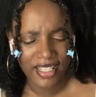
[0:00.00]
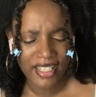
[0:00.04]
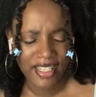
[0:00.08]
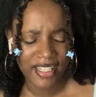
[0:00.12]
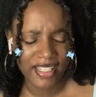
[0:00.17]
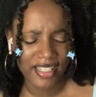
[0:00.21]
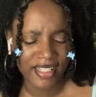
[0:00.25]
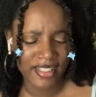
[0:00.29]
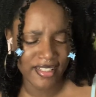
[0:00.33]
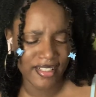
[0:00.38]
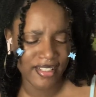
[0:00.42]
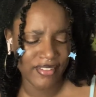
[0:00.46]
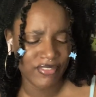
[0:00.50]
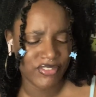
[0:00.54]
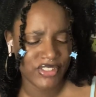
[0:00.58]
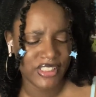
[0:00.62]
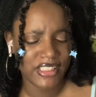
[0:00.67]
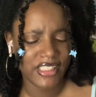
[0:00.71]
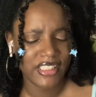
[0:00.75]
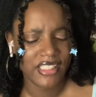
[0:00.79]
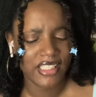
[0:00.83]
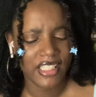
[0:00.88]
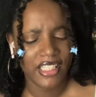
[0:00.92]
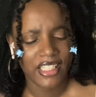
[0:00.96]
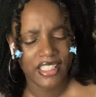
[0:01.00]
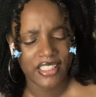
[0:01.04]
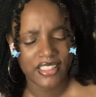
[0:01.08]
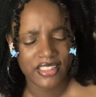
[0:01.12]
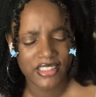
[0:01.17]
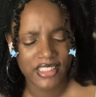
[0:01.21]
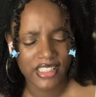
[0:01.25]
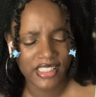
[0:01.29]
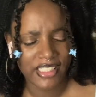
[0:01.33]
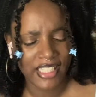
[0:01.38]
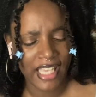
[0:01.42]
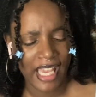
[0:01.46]
And if she
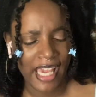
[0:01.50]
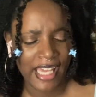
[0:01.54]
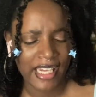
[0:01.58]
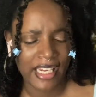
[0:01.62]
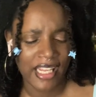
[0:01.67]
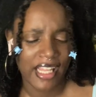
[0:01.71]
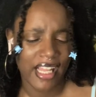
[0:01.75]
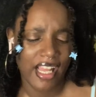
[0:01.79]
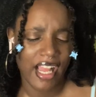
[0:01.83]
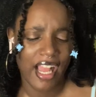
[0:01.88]
she got it,